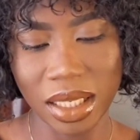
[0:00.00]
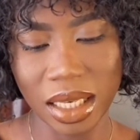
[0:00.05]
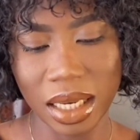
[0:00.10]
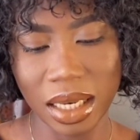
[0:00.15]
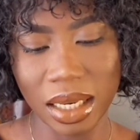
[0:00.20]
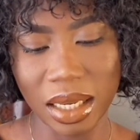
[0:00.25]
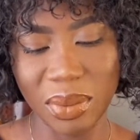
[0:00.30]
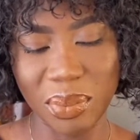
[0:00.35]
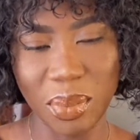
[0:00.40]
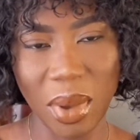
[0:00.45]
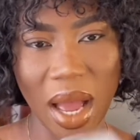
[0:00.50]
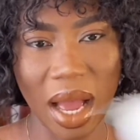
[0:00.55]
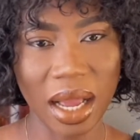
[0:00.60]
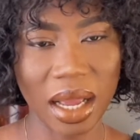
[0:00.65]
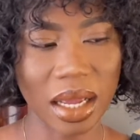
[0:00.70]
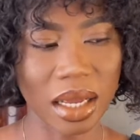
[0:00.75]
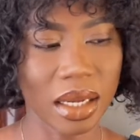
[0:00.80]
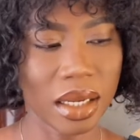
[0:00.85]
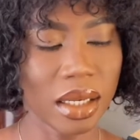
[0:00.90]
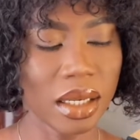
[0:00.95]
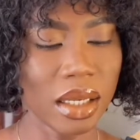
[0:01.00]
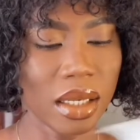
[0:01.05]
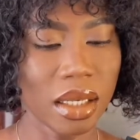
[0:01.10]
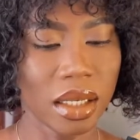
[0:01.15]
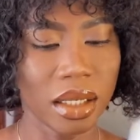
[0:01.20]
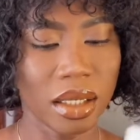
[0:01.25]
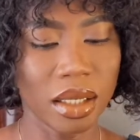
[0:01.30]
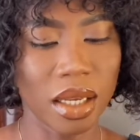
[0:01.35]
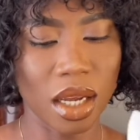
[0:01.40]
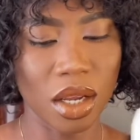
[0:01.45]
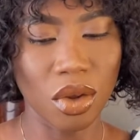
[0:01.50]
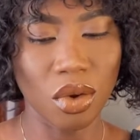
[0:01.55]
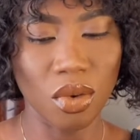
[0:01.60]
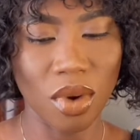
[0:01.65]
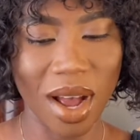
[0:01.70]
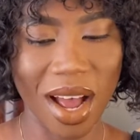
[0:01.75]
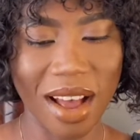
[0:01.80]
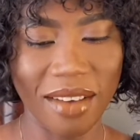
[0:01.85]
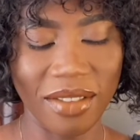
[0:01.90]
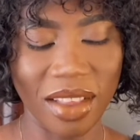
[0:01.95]
it back, then you
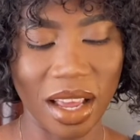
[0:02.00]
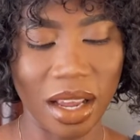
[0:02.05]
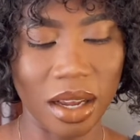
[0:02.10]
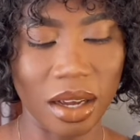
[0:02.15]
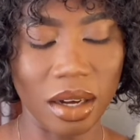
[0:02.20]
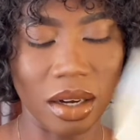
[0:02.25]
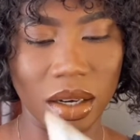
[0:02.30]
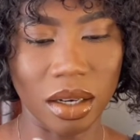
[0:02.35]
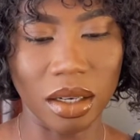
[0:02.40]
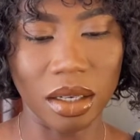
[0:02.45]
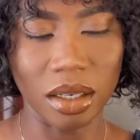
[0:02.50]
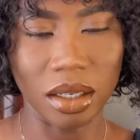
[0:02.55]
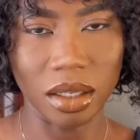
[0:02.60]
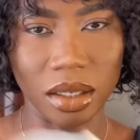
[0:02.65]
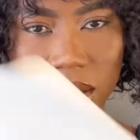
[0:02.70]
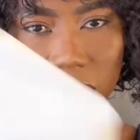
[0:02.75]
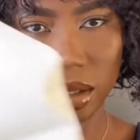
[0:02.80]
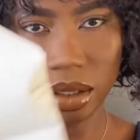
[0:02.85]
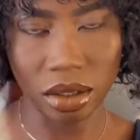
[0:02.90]
have like a